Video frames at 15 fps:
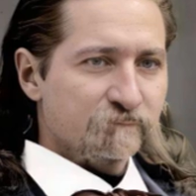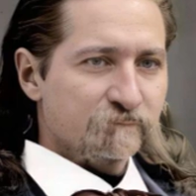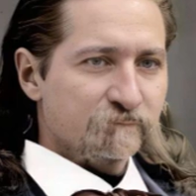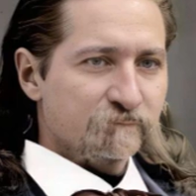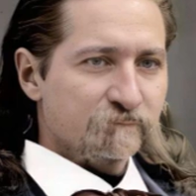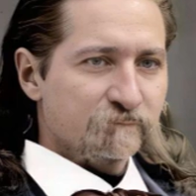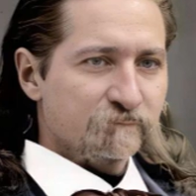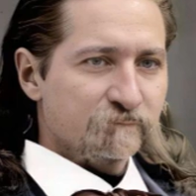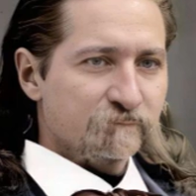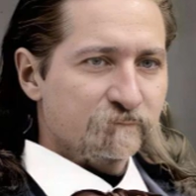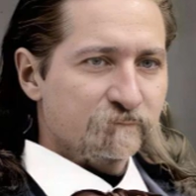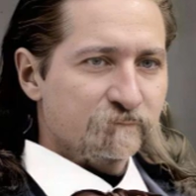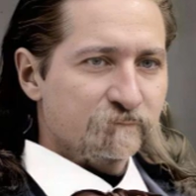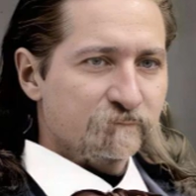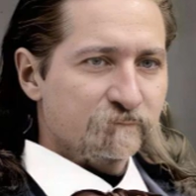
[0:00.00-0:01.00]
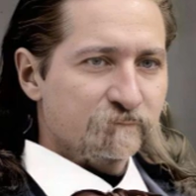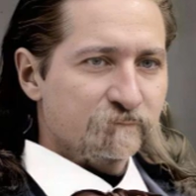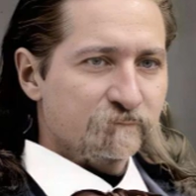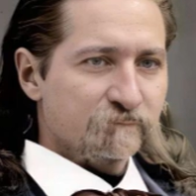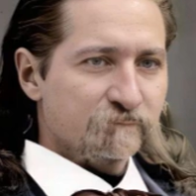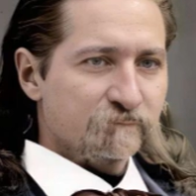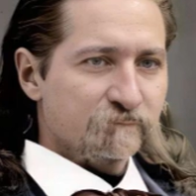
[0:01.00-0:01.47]

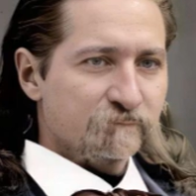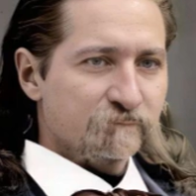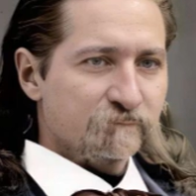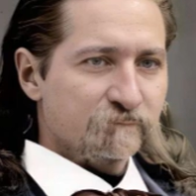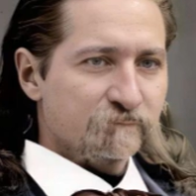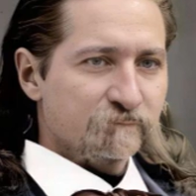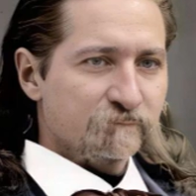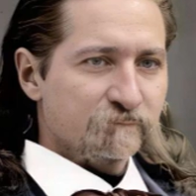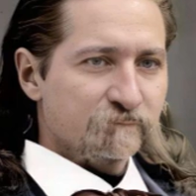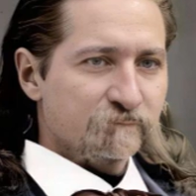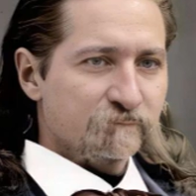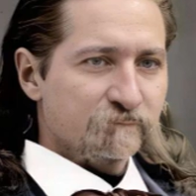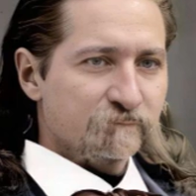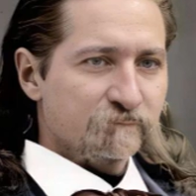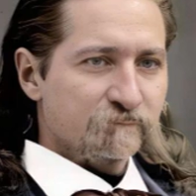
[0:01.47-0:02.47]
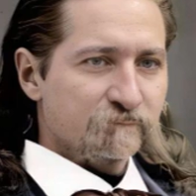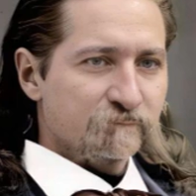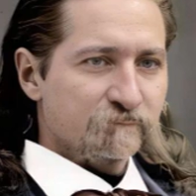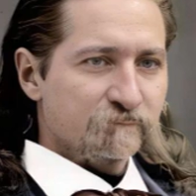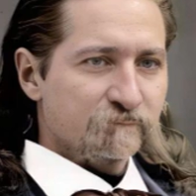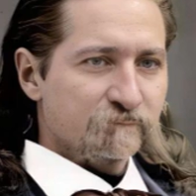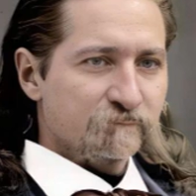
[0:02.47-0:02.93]

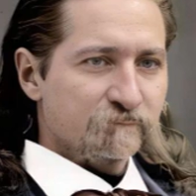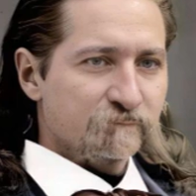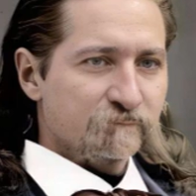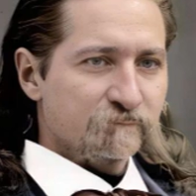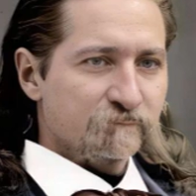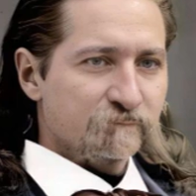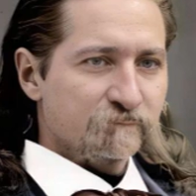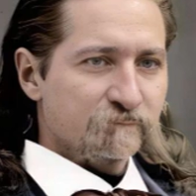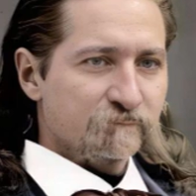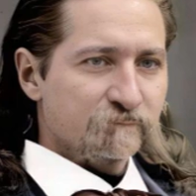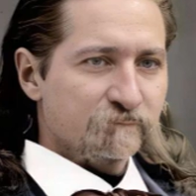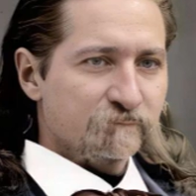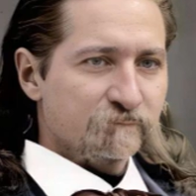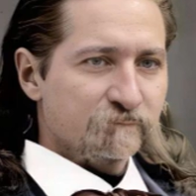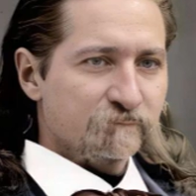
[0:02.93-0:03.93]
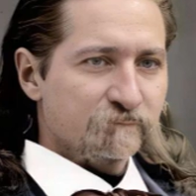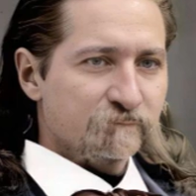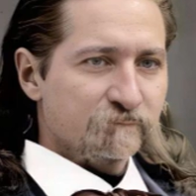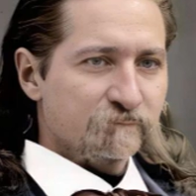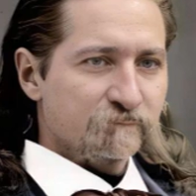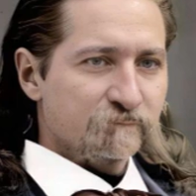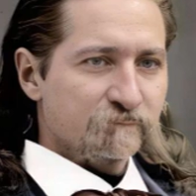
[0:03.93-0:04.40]

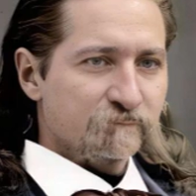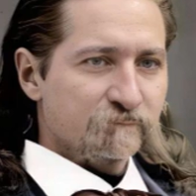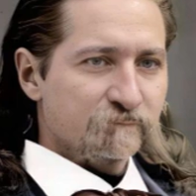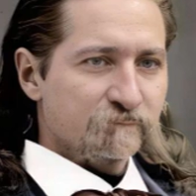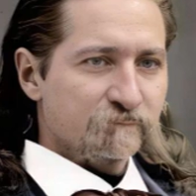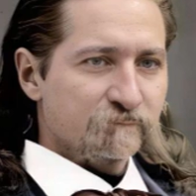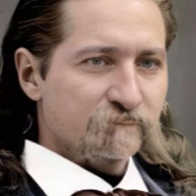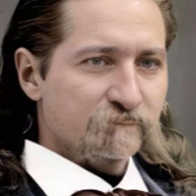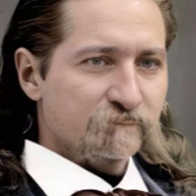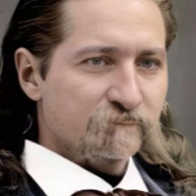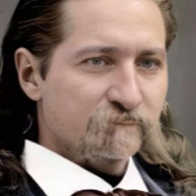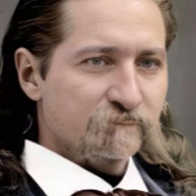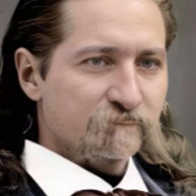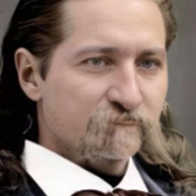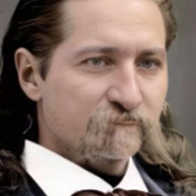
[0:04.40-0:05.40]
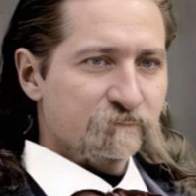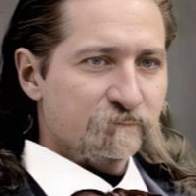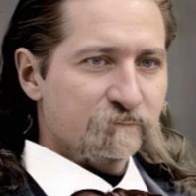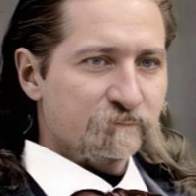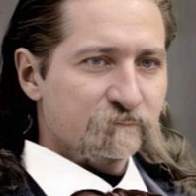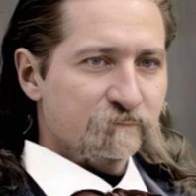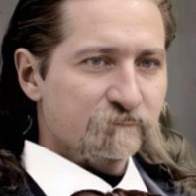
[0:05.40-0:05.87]

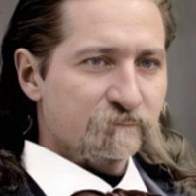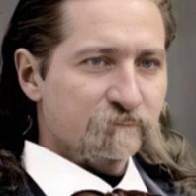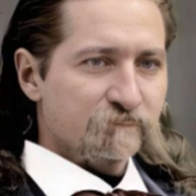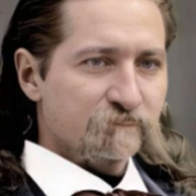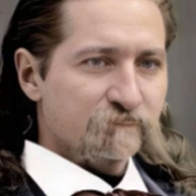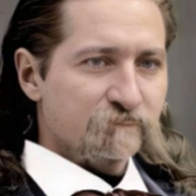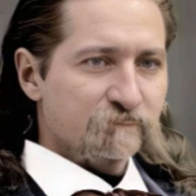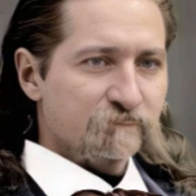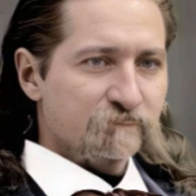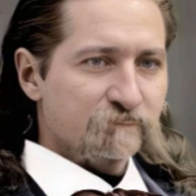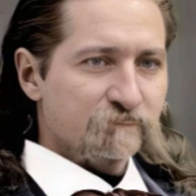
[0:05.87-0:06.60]
The face doesn't move, so there is nothing to read.